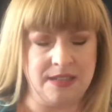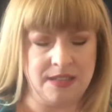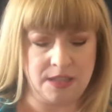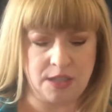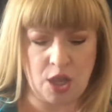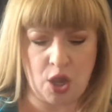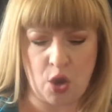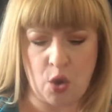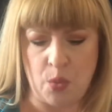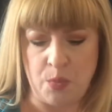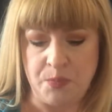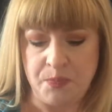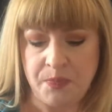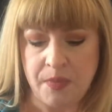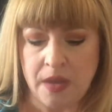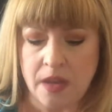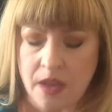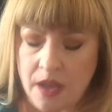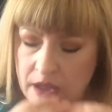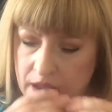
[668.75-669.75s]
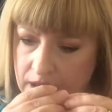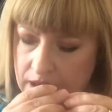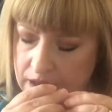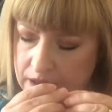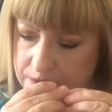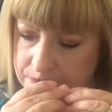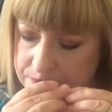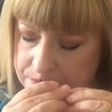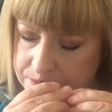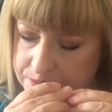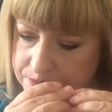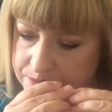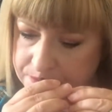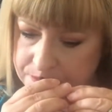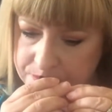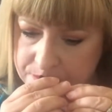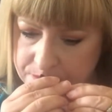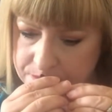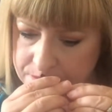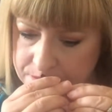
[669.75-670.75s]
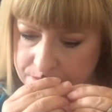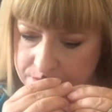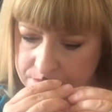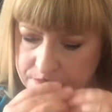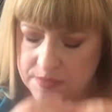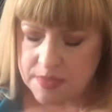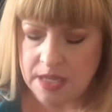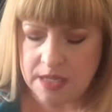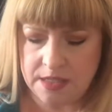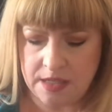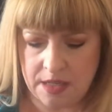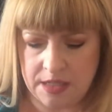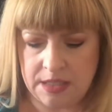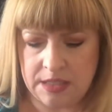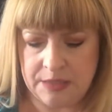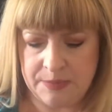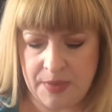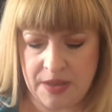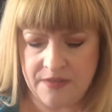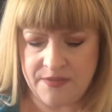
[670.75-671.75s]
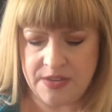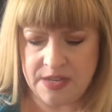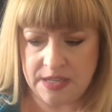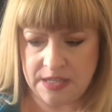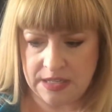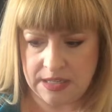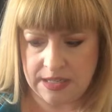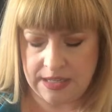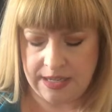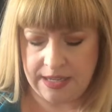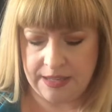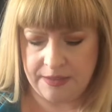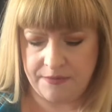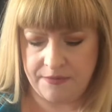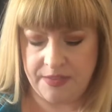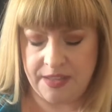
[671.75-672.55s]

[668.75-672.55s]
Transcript: So it does smell vanilla-y.